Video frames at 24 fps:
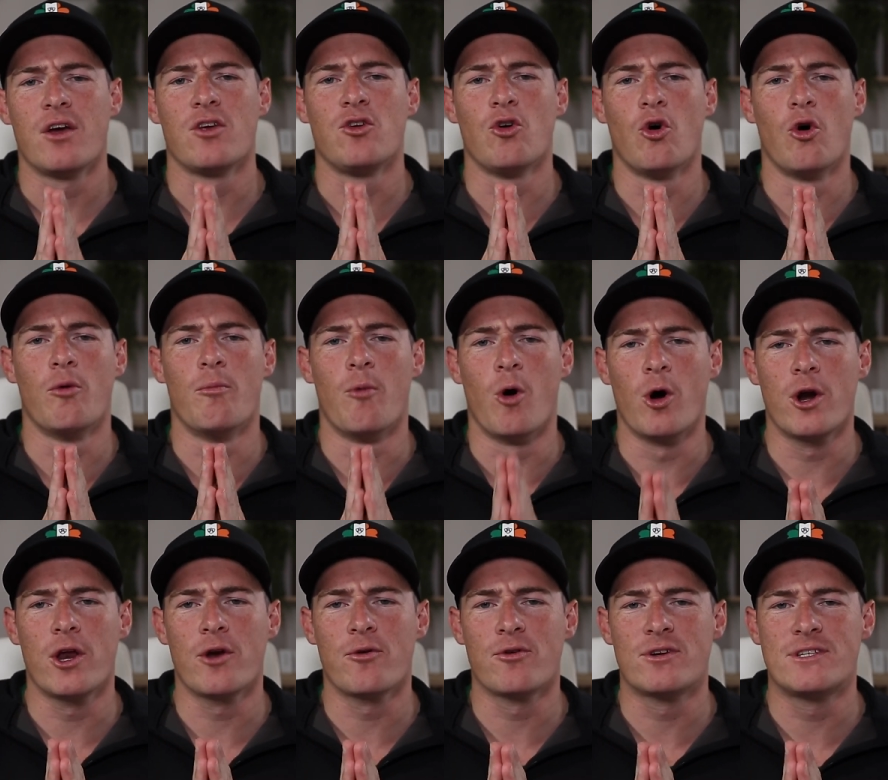your
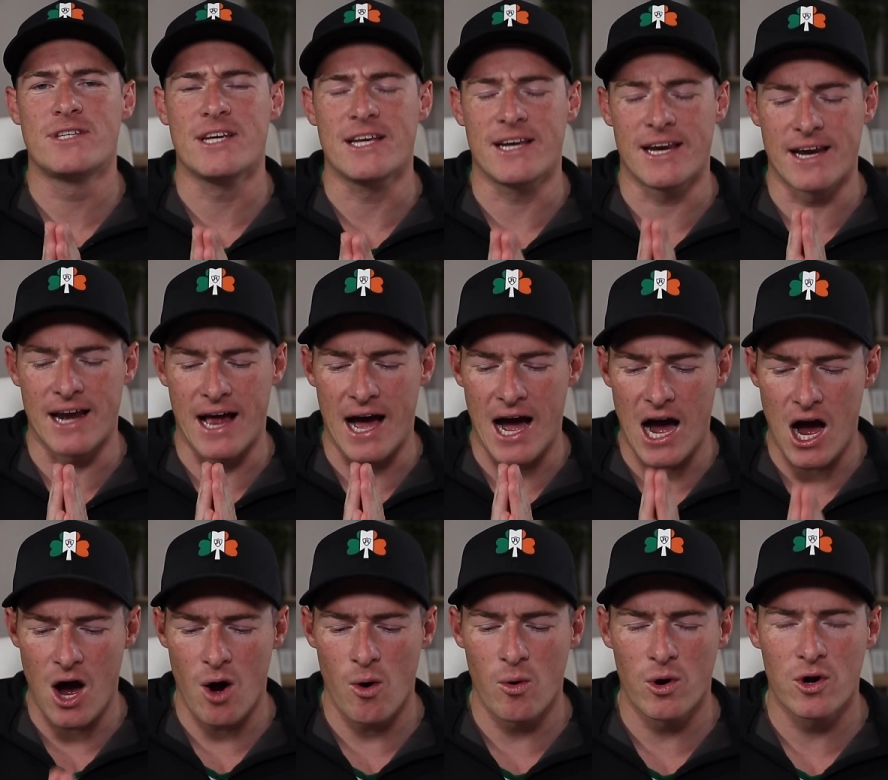morning routine, and
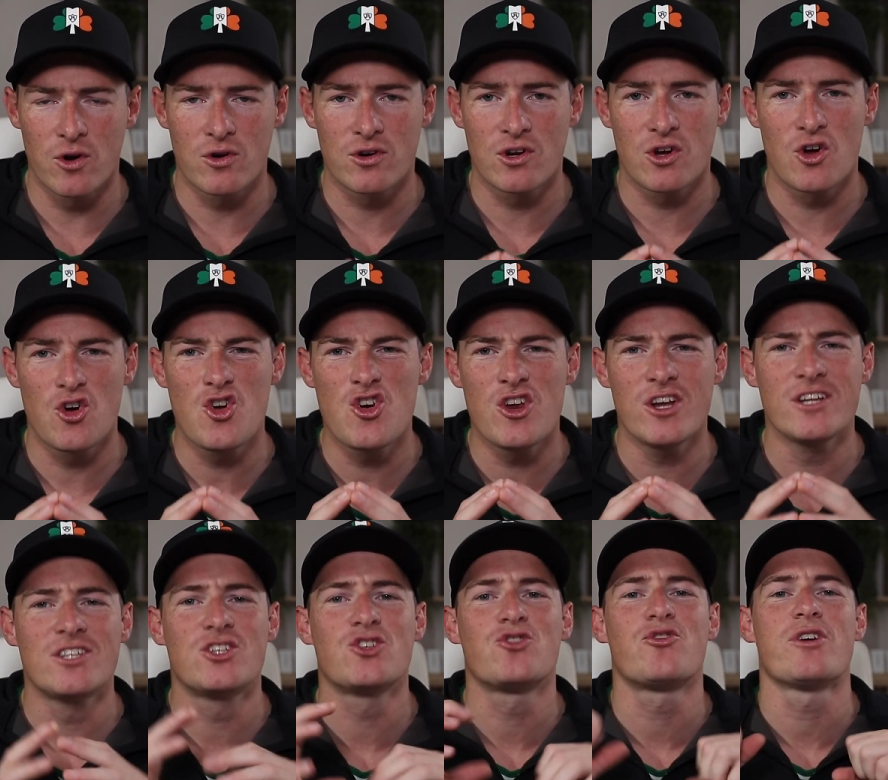how I
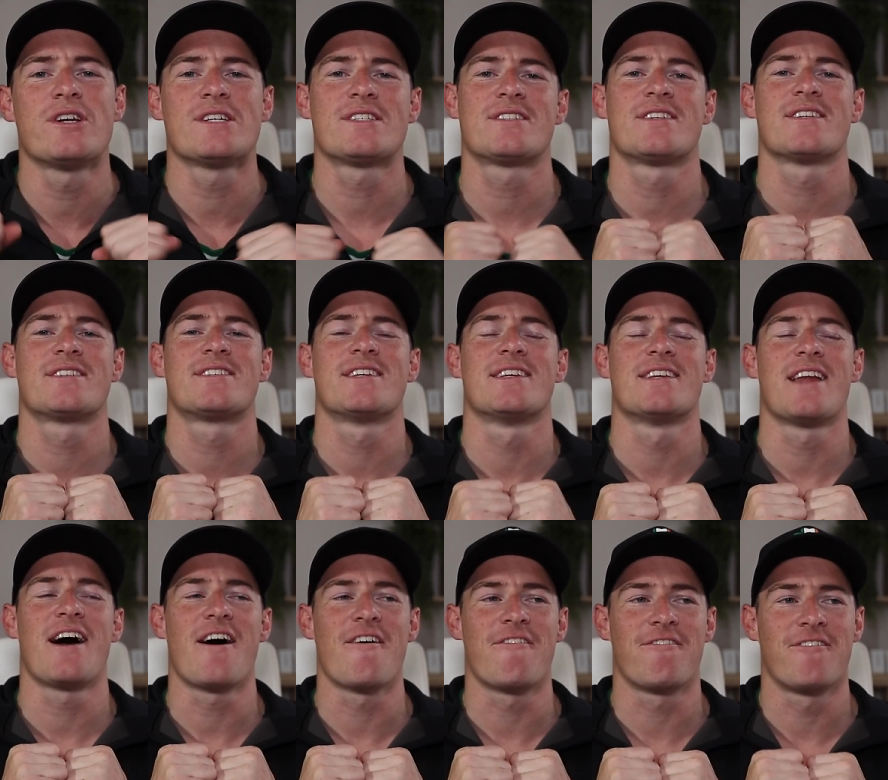couldn't stress this
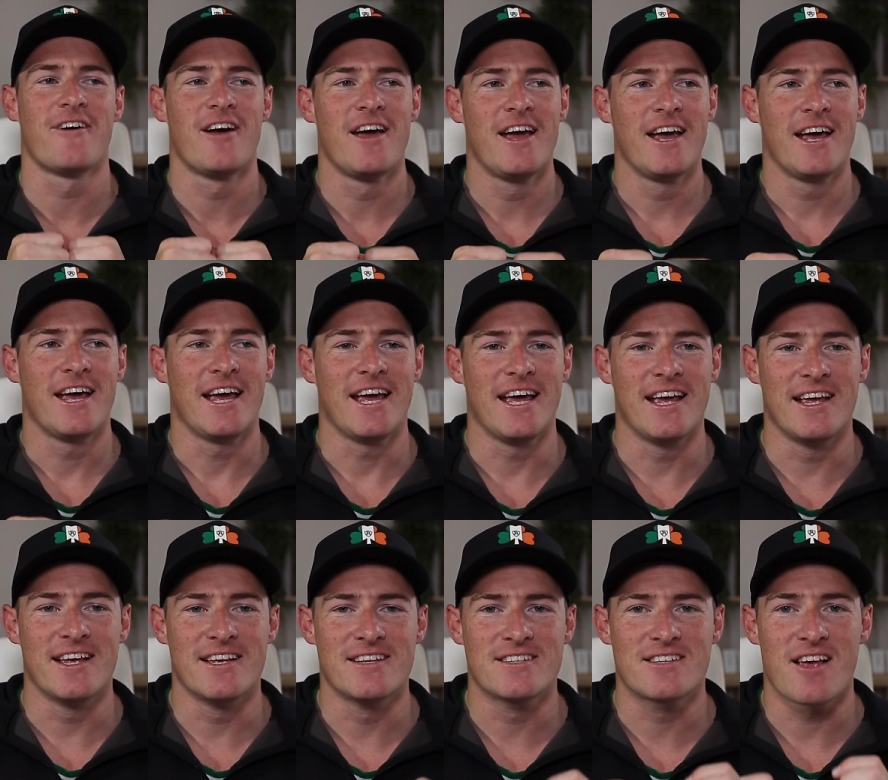enough
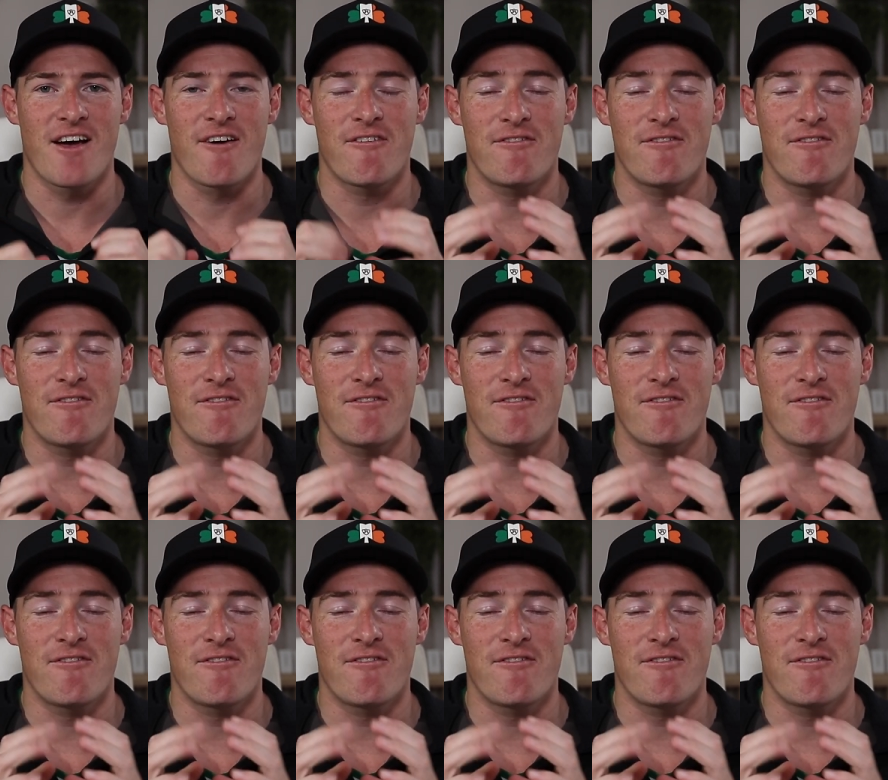is